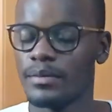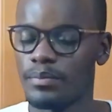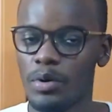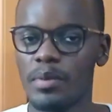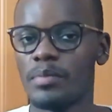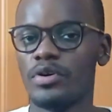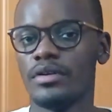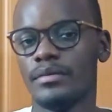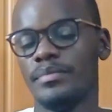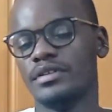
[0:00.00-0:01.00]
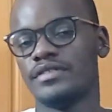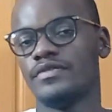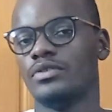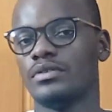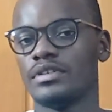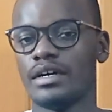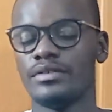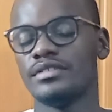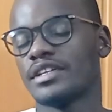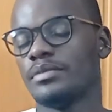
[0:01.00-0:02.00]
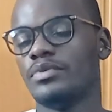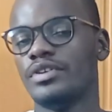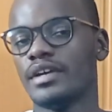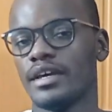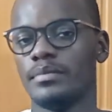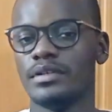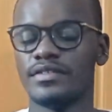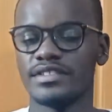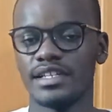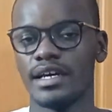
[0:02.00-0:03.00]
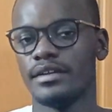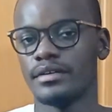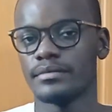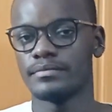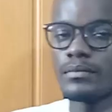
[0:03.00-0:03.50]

proper board built for downhill skateboarding and built for sliding